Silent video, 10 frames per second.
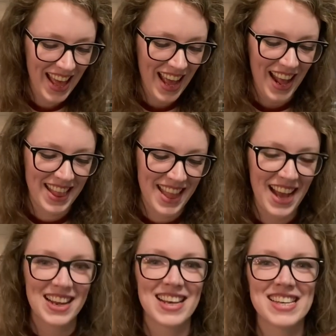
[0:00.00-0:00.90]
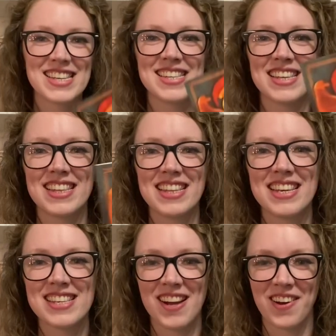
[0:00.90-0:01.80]
And that is The
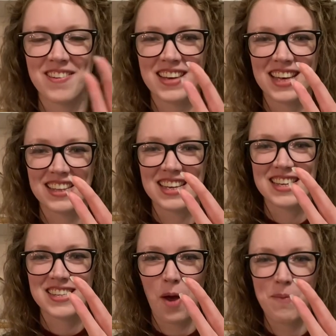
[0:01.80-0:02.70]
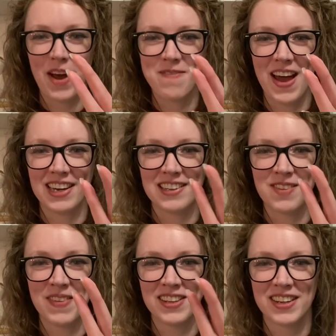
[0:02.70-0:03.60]
Song of Achilles by Madeline
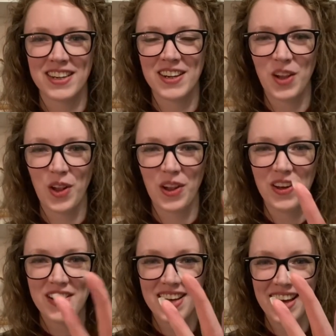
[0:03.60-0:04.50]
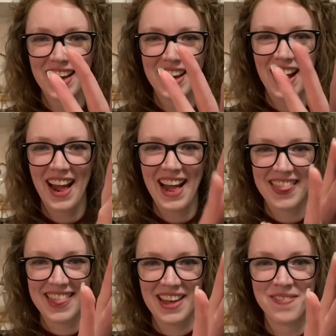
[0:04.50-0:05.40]
Miller. Look
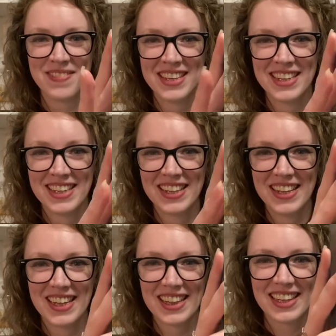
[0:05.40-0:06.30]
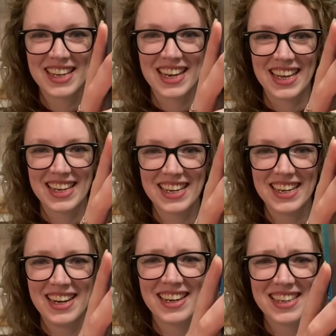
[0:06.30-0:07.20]
at them. Look at it.
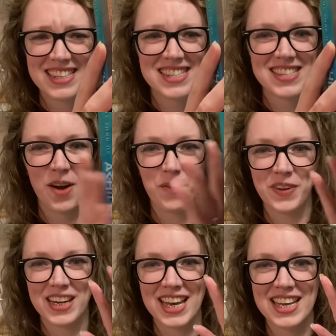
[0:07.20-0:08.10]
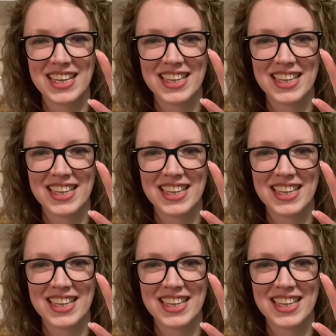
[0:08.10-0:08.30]
Oh, it's so pretty.